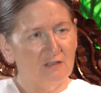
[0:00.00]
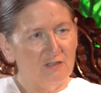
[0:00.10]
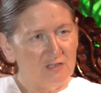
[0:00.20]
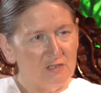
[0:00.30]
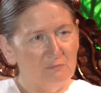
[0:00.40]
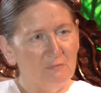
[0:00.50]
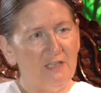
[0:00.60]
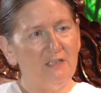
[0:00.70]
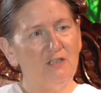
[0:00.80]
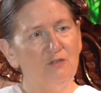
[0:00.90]
going to
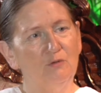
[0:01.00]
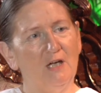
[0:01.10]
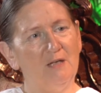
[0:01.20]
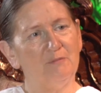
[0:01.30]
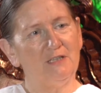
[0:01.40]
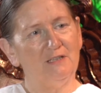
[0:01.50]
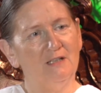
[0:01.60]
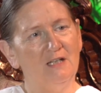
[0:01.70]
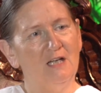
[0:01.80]
make you happy,